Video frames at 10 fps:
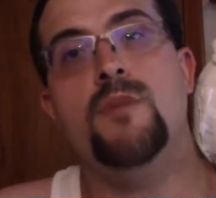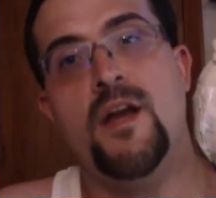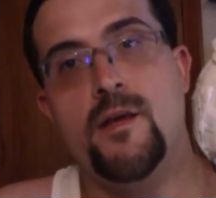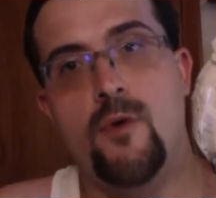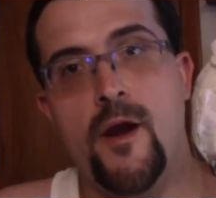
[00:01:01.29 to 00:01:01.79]

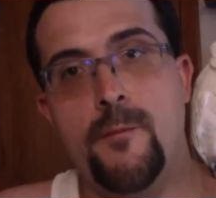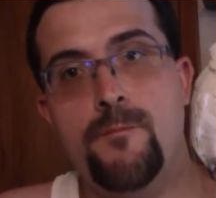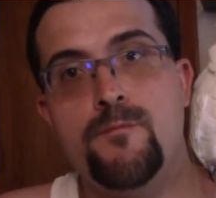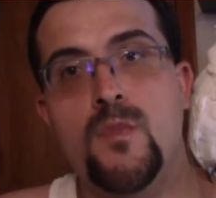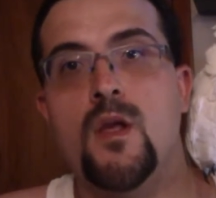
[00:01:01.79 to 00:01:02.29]
anyway,
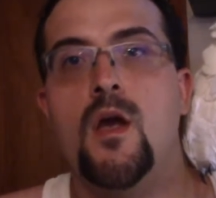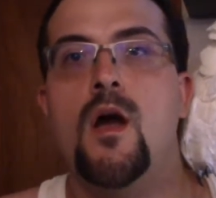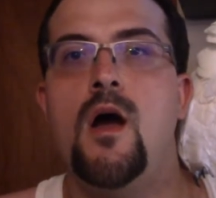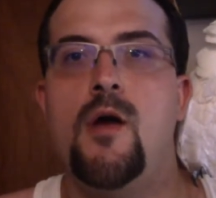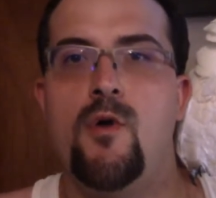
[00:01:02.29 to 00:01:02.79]

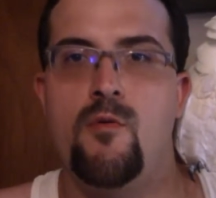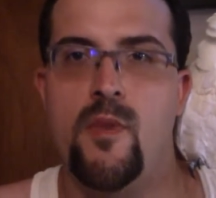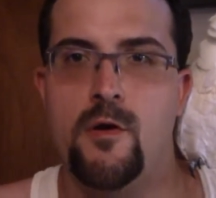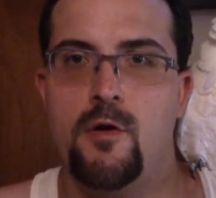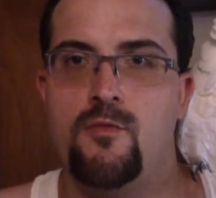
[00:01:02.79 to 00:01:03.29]
I went with my
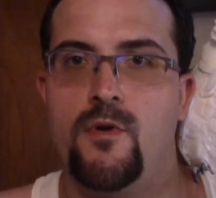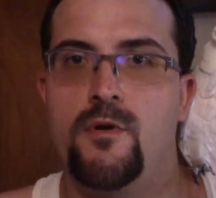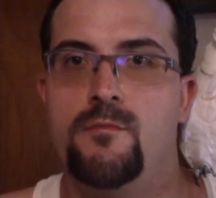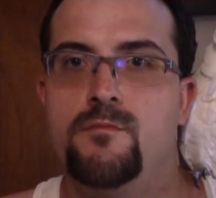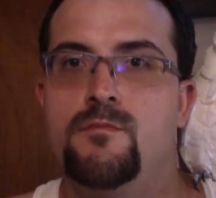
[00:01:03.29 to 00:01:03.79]
girlfriend.
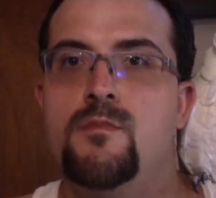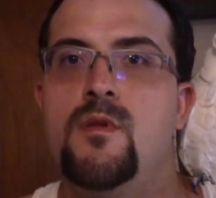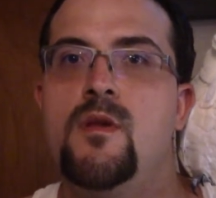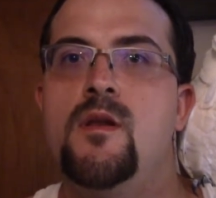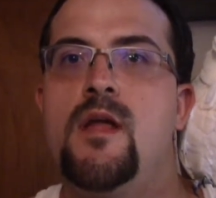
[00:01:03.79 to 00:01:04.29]

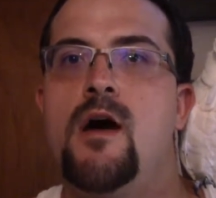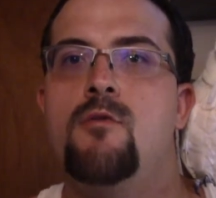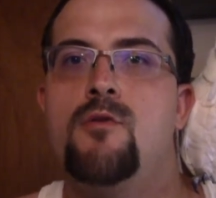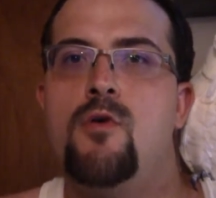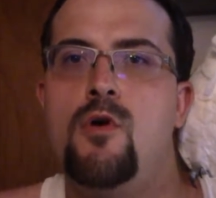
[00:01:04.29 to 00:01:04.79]
Now,
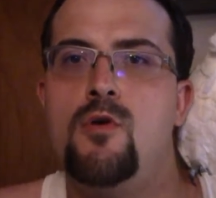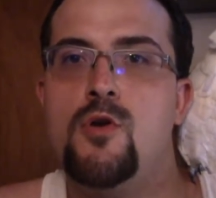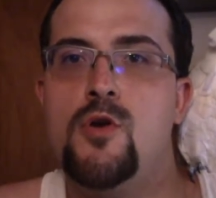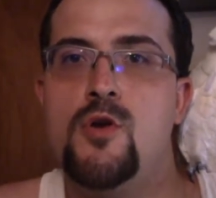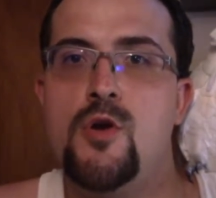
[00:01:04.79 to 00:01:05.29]
with all
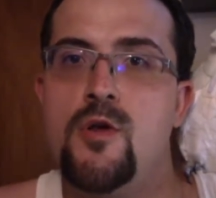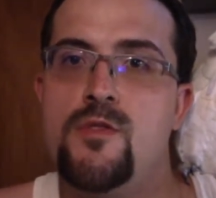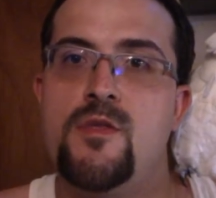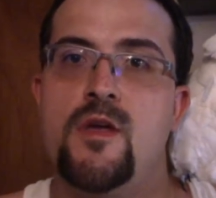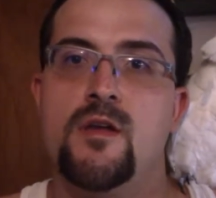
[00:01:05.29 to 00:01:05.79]
good
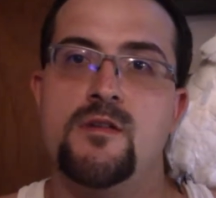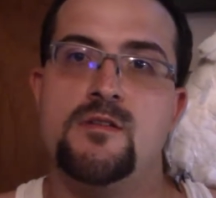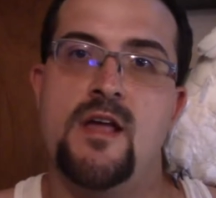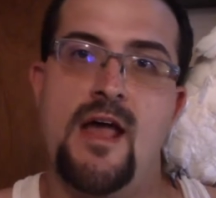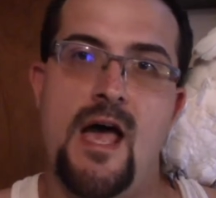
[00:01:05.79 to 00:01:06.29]
things
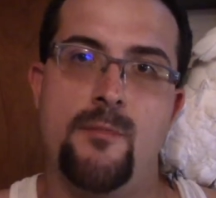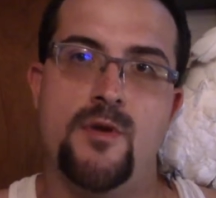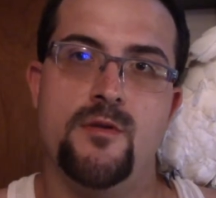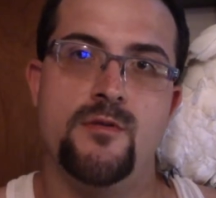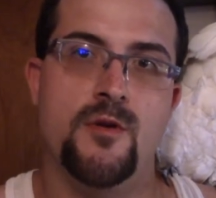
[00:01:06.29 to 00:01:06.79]
that
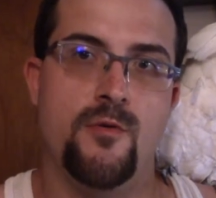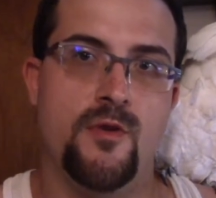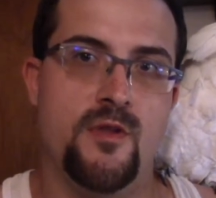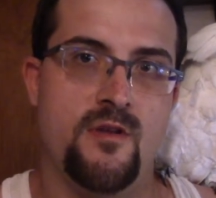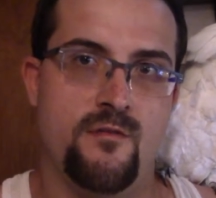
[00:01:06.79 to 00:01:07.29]
happen
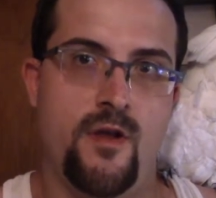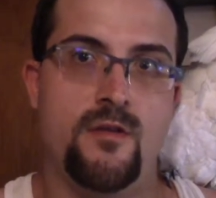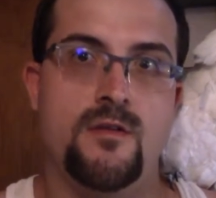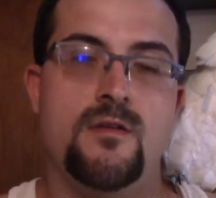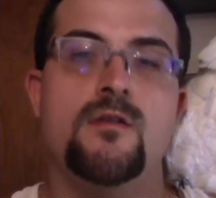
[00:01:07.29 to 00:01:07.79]
during the
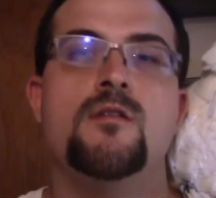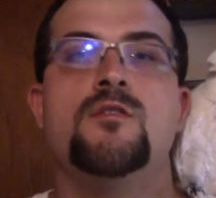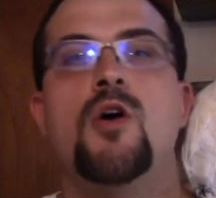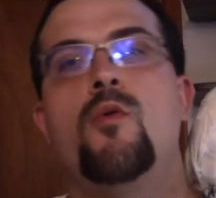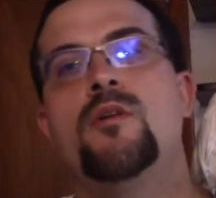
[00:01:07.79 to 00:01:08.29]
event, there's
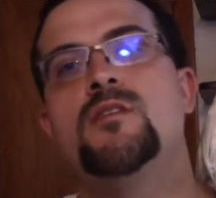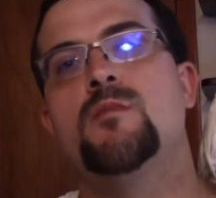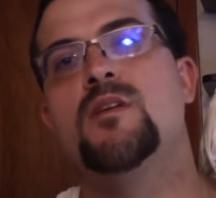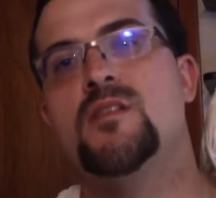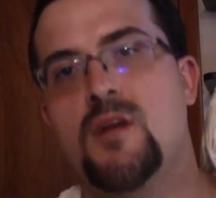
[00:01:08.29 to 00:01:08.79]
always going to
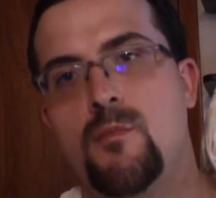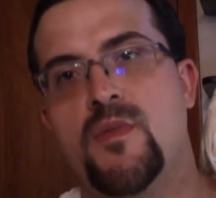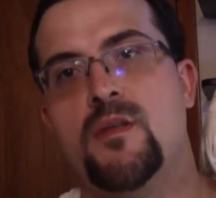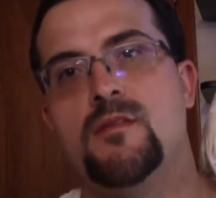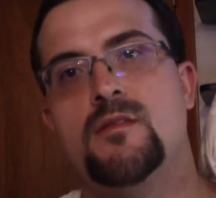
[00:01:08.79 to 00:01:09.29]
be
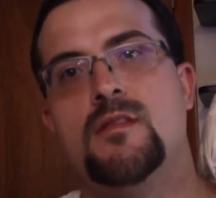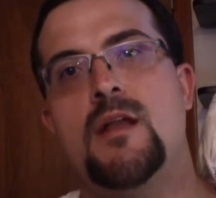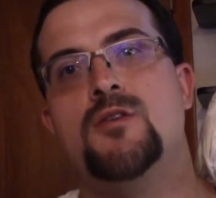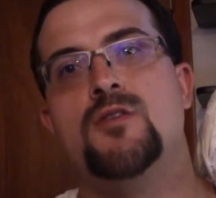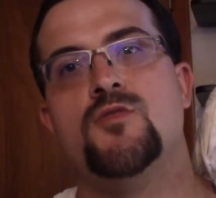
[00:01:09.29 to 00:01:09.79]
something
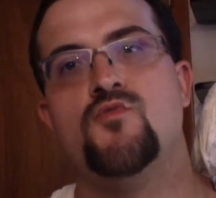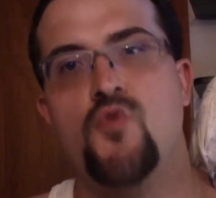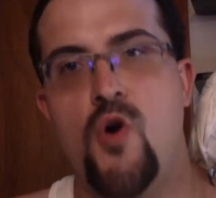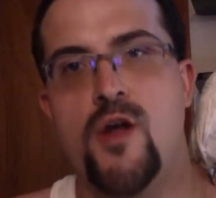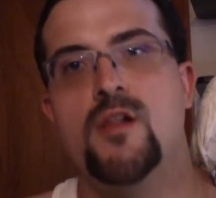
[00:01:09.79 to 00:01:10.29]
that just
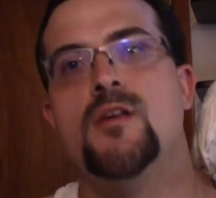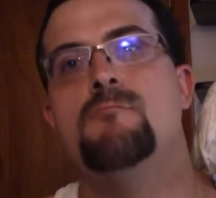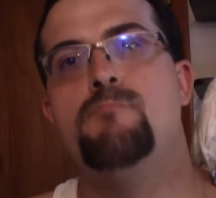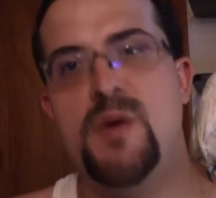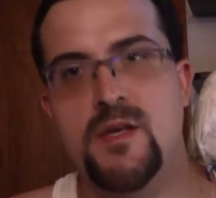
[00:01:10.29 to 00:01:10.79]
royally
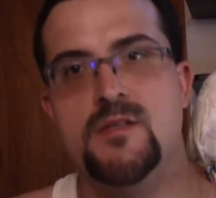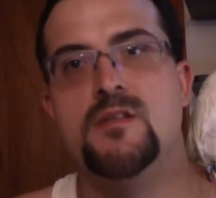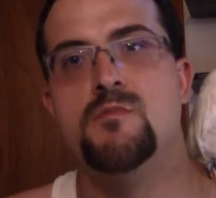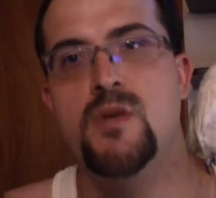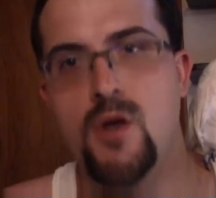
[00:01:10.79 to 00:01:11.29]

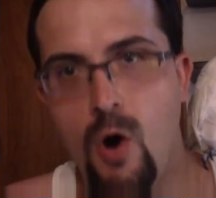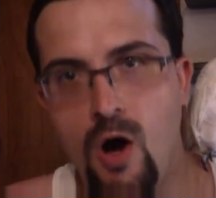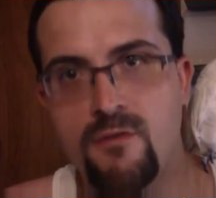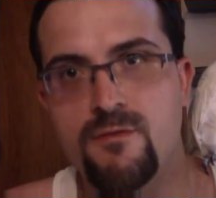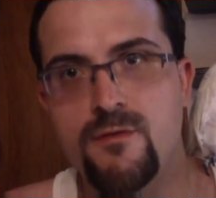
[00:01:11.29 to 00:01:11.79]
pisses me
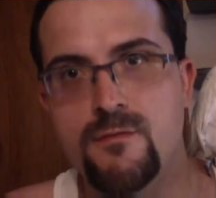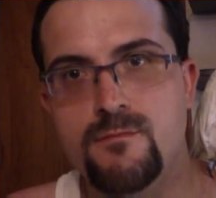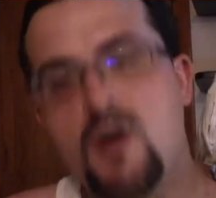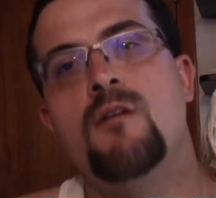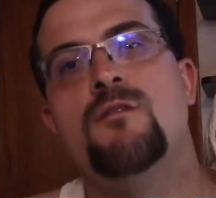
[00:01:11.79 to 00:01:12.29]
off.
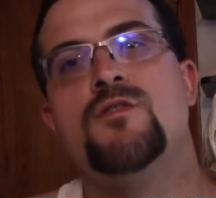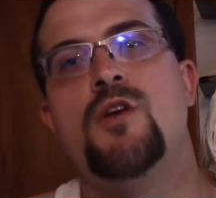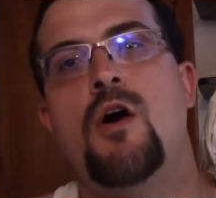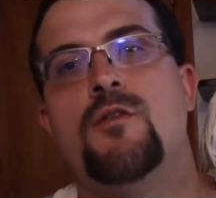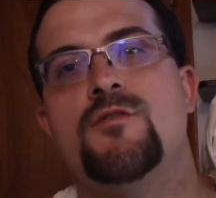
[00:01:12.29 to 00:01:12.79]
For
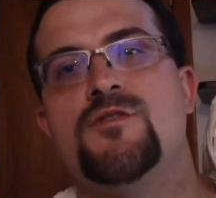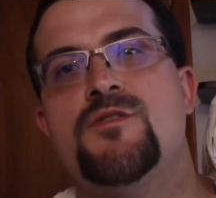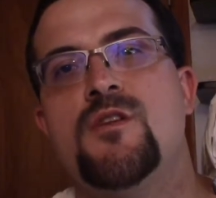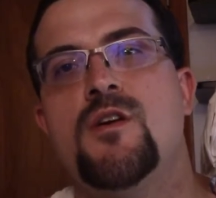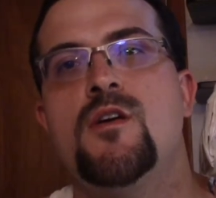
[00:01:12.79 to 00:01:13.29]

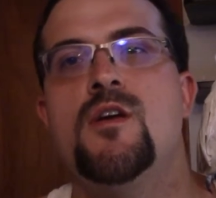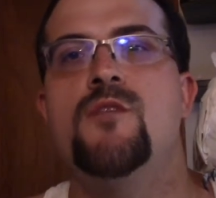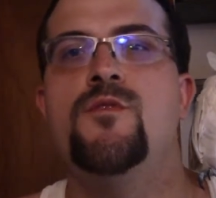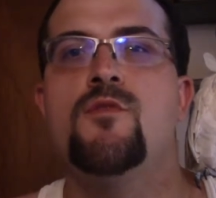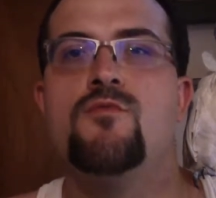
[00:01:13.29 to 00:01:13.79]
starters,
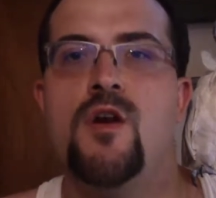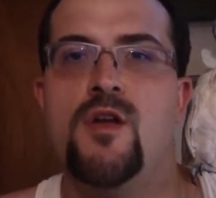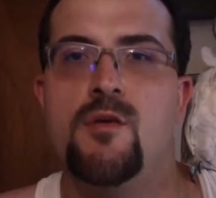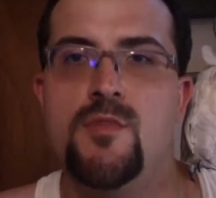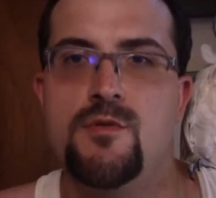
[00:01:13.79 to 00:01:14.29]
if you're
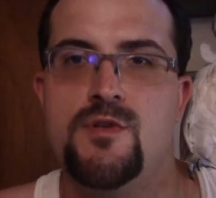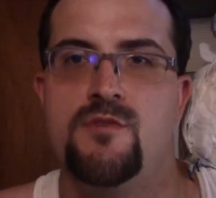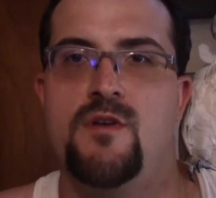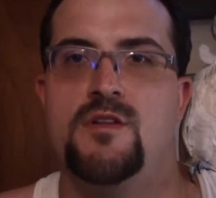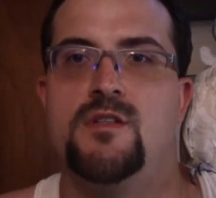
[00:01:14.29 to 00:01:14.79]
running a music
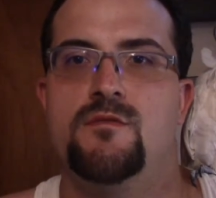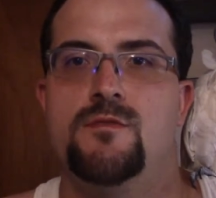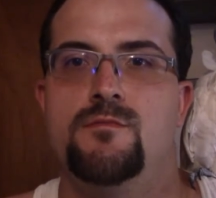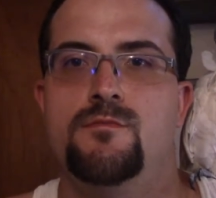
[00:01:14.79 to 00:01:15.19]
festival